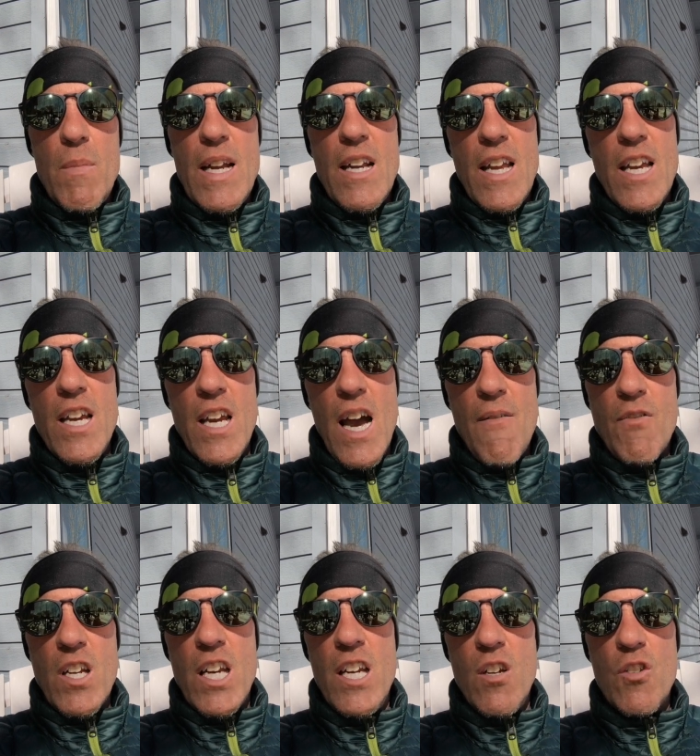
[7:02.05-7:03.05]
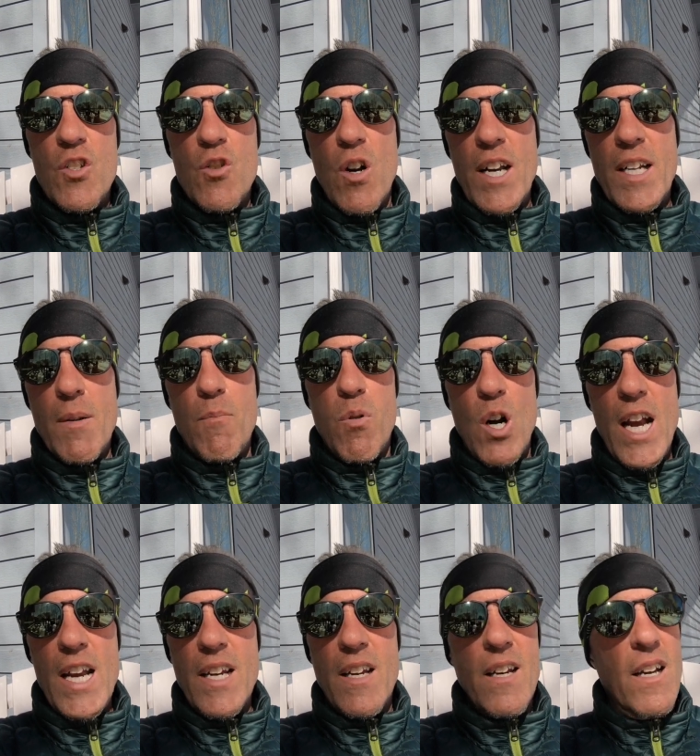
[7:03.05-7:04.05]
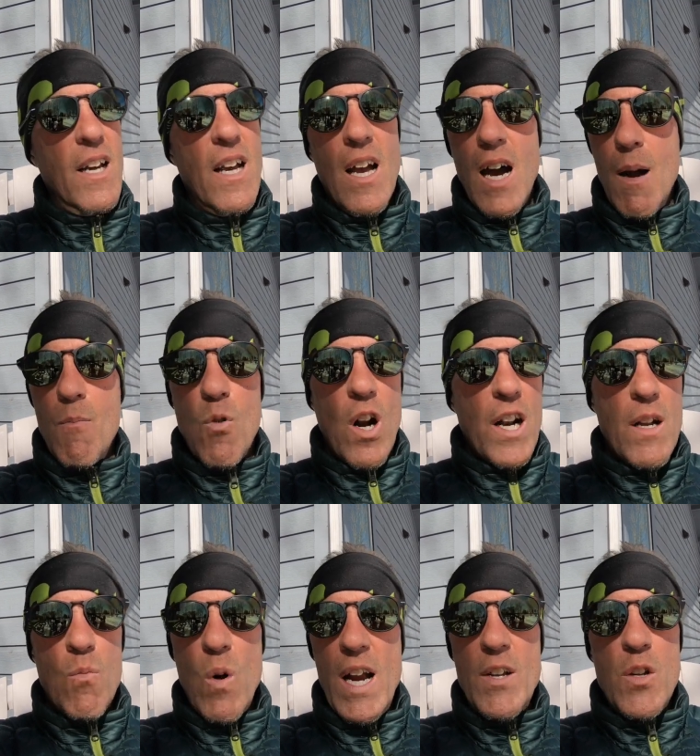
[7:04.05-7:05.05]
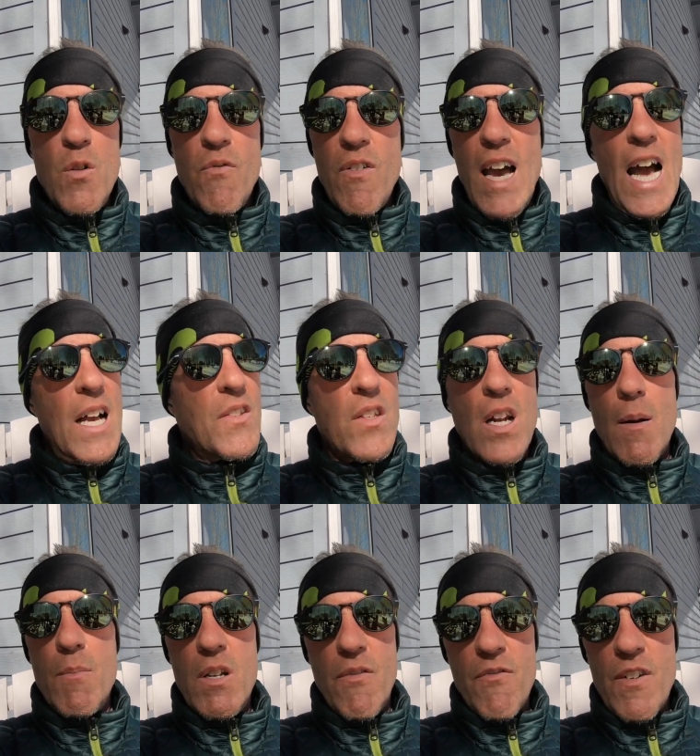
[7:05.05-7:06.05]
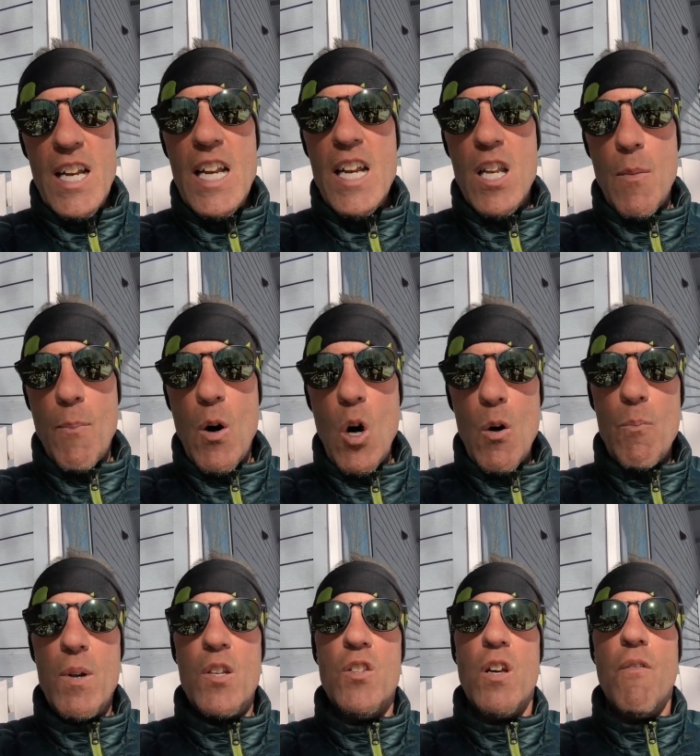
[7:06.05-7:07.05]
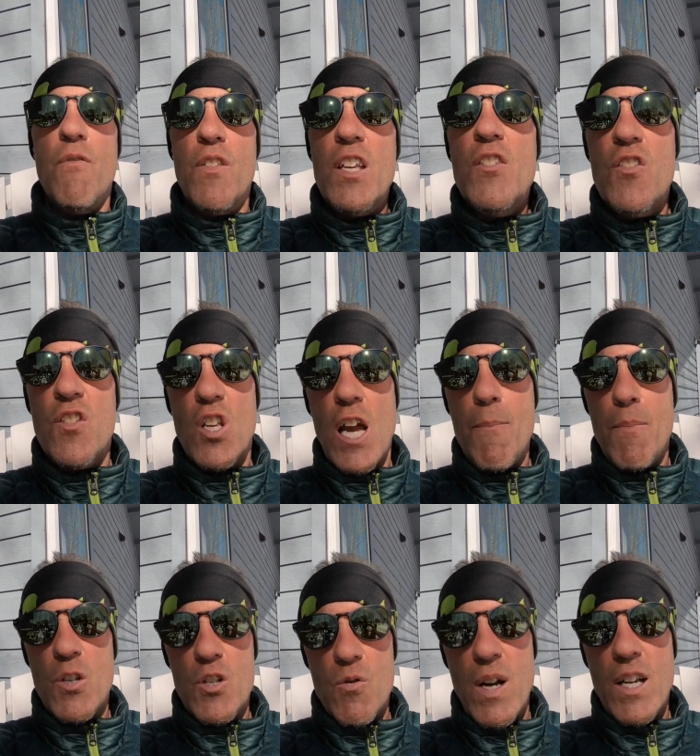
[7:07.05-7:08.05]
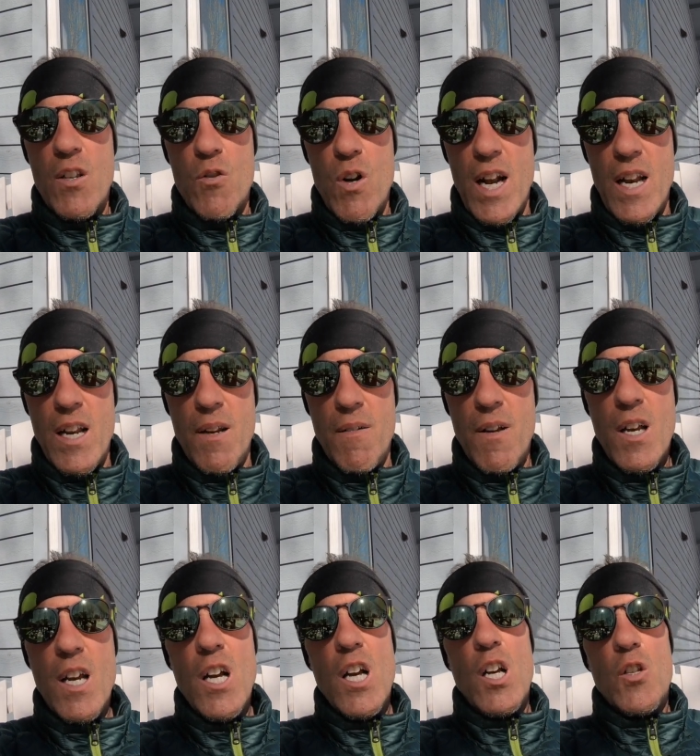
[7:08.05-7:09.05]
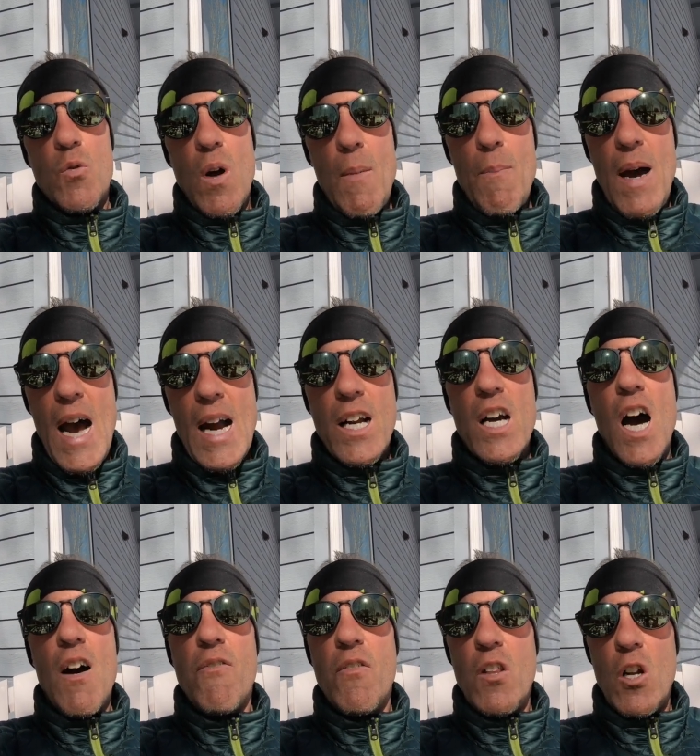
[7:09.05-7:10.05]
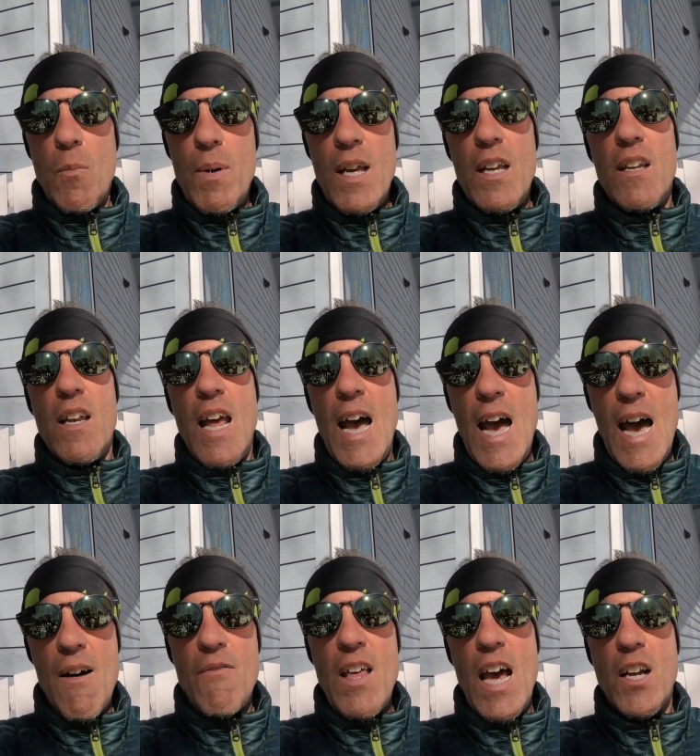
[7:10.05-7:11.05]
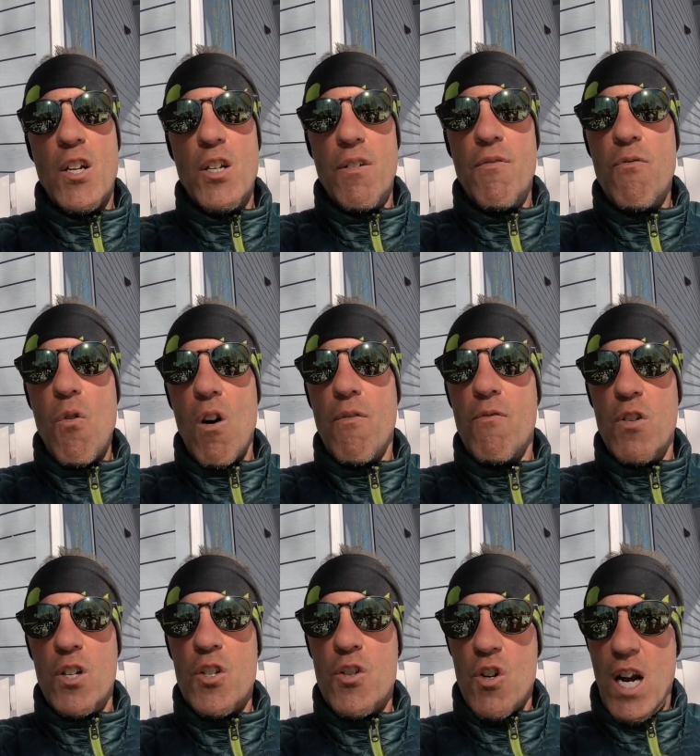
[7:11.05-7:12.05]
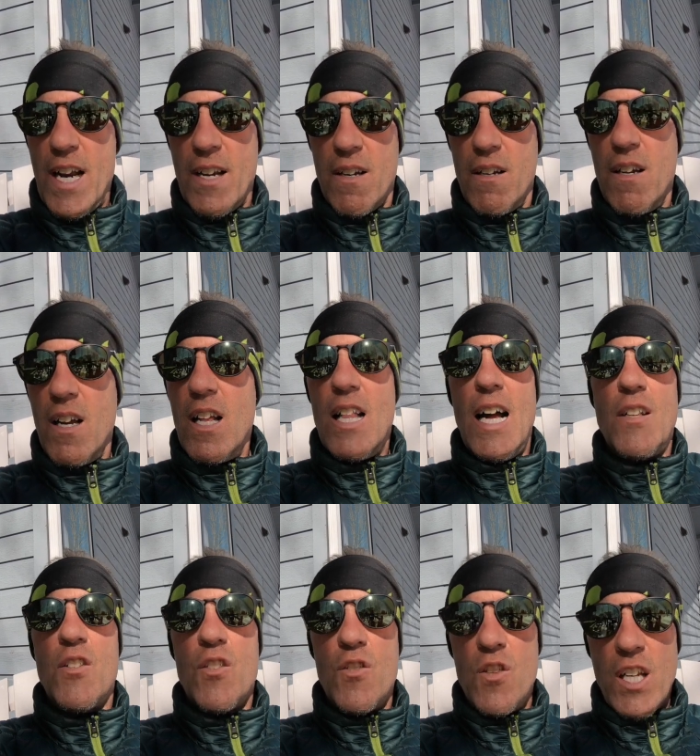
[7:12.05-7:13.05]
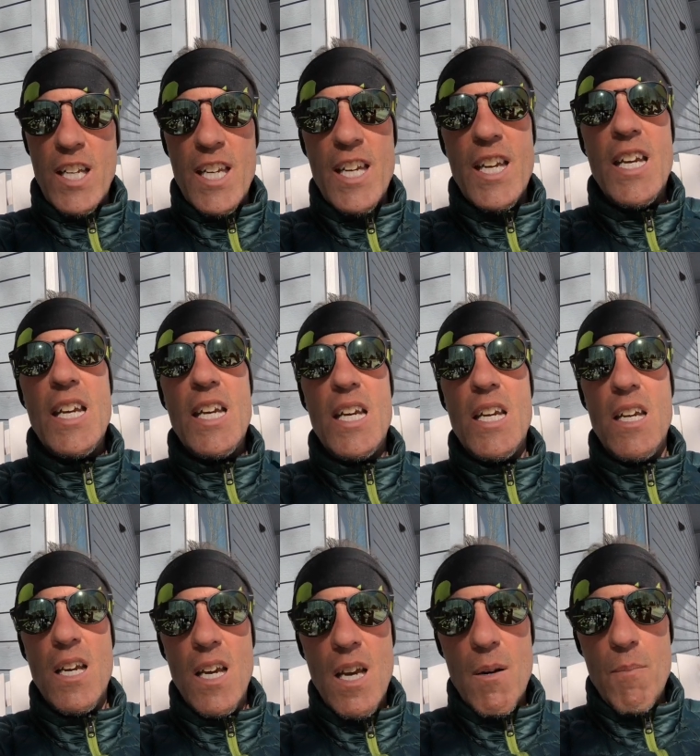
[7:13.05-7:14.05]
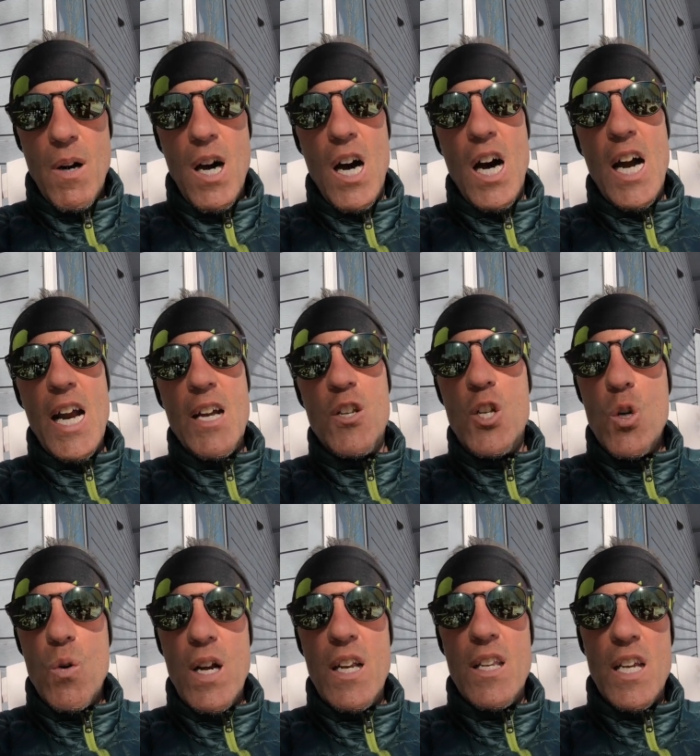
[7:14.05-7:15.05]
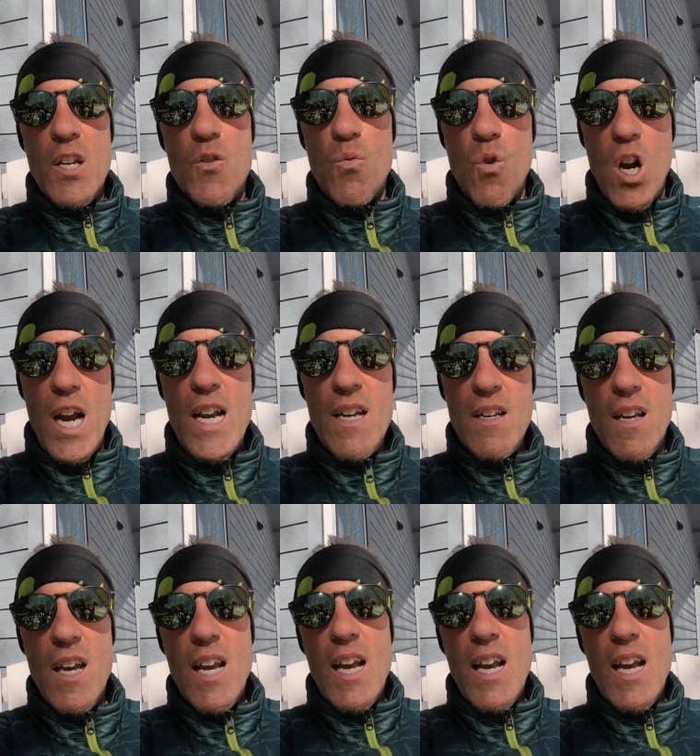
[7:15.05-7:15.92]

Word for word: me to have to heel strike and brake, I'm running way too fast and I'm defeating the purpose of this type of strength training. So I back off a little bit and have that good forefoot strike. That's the key behind doing these right